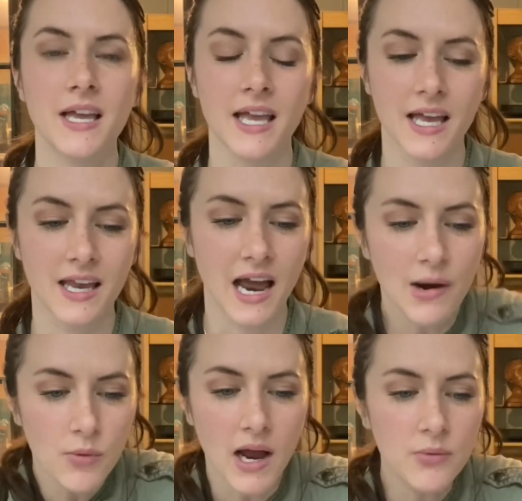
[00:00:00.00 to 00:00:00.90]
And
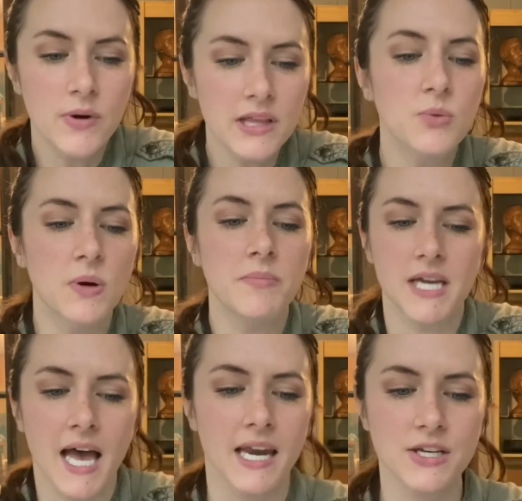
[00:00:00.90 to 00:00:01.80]
I really want my
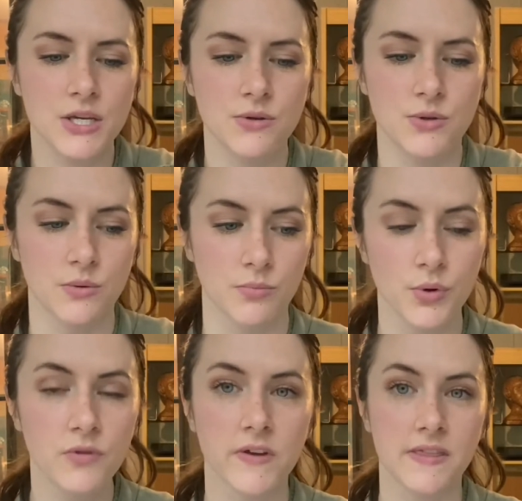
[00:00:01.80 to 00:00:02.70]
attitude to
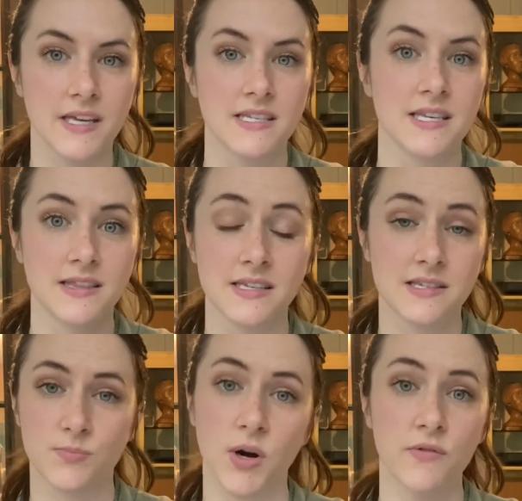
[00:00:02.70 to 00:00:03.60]
improve in this, and this
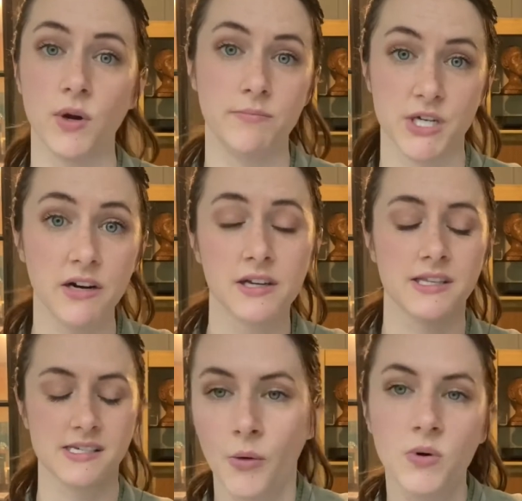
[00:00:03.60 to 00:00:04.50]
is part of why I'm sharing
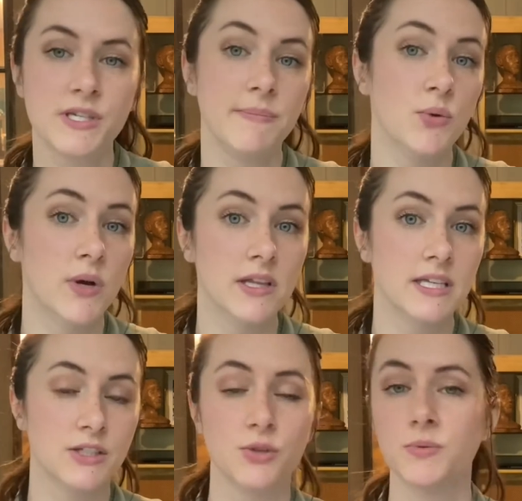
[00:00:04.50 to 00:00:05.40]
this. I want to be
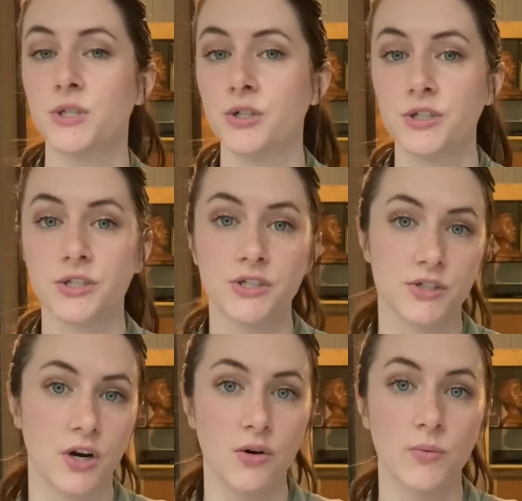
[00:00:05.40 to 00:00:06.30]
willing to return to the
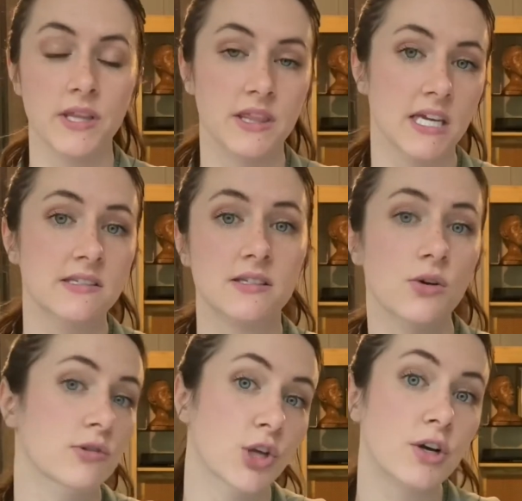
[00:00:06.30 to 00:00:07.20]
start when things
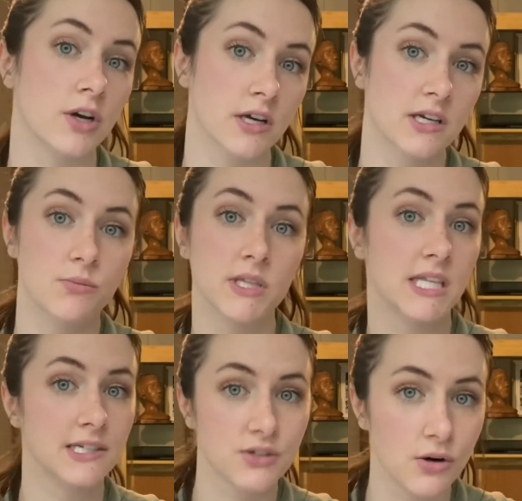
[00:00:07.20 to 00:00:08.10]
don't look good and when
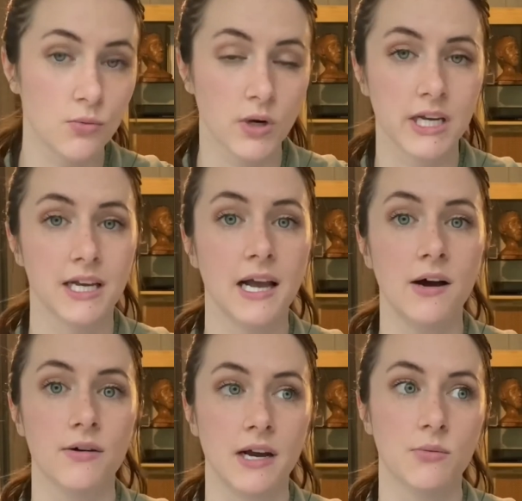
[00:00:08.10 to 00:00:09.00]
things aren't working
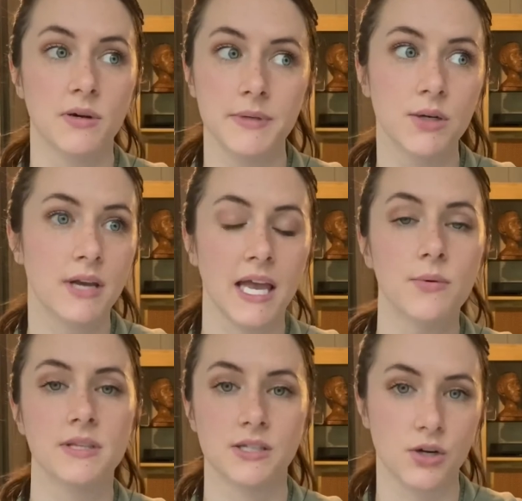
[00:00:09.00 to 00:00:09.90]
out. I want to be okay
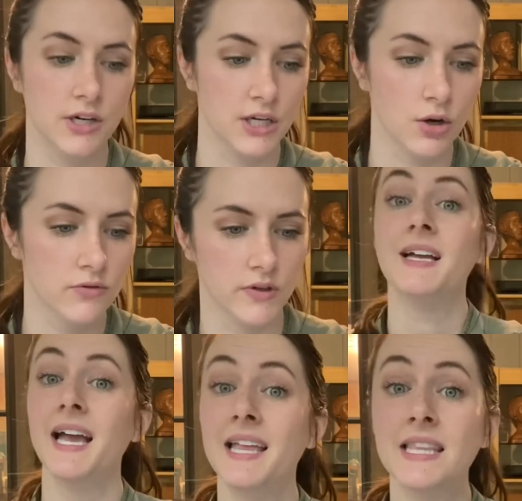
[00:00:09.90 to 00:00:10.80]
with starting over.
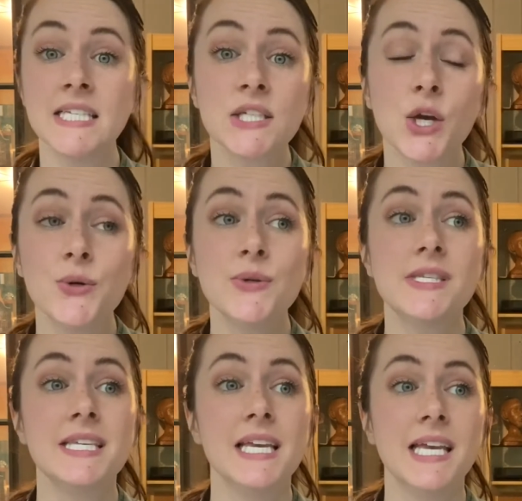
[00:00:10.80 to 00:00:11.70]
And this
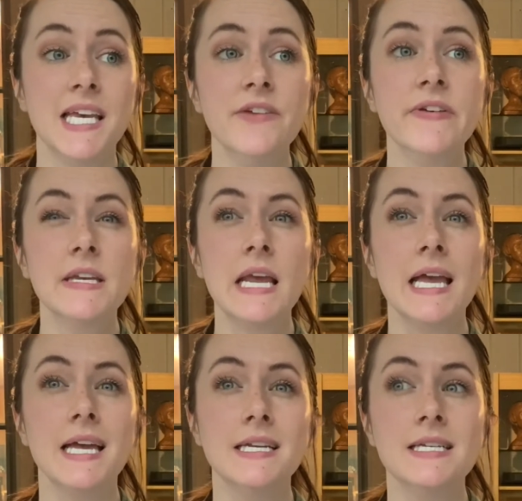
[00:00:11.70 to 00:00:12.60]
goes even
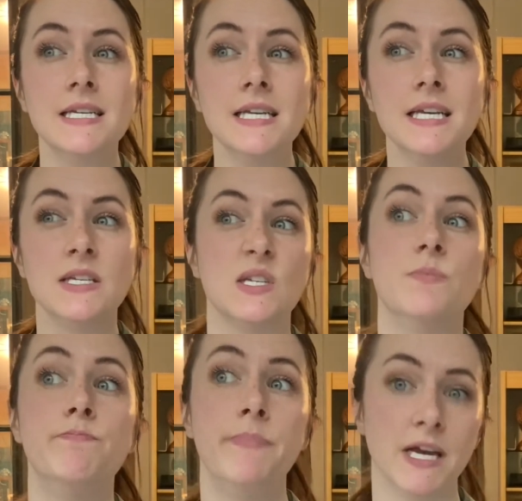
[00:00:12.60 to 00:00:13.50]
and
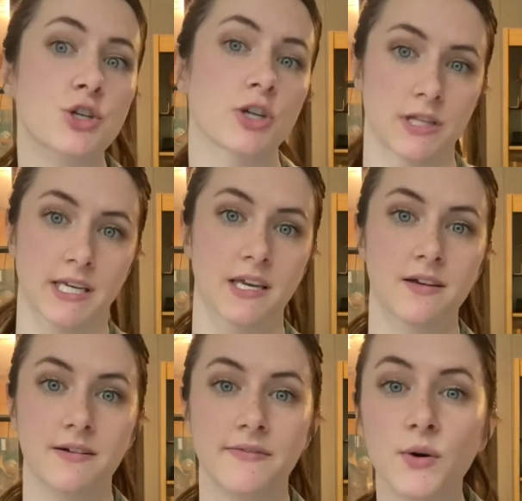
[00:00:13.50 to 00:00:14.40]
especially
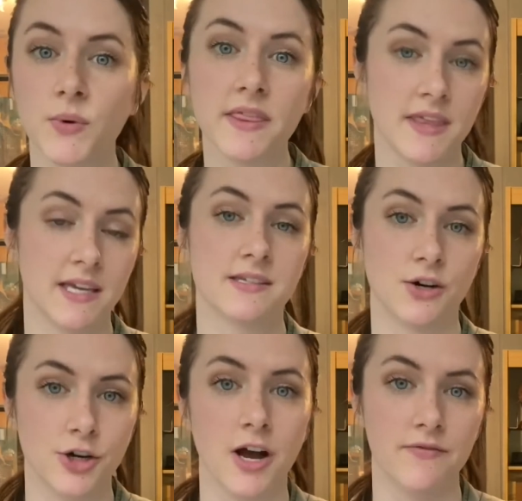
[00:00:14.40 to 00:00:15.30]
for when things
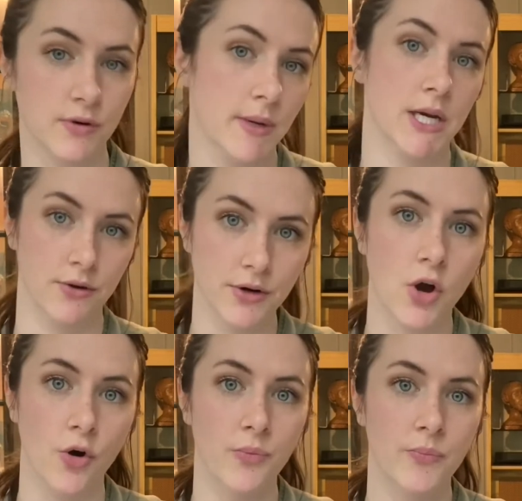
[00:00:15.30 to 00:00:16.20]
are not for my own
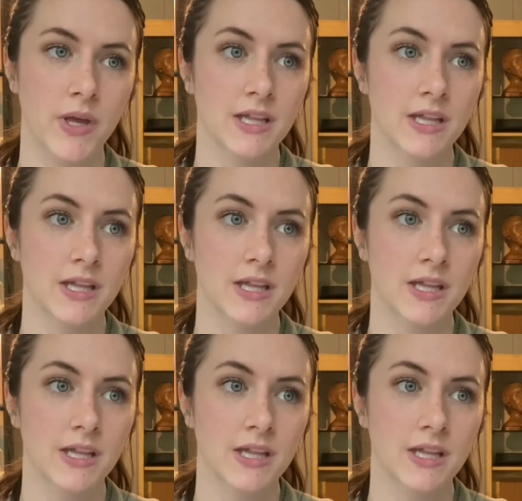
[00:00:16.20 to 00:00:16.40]
home.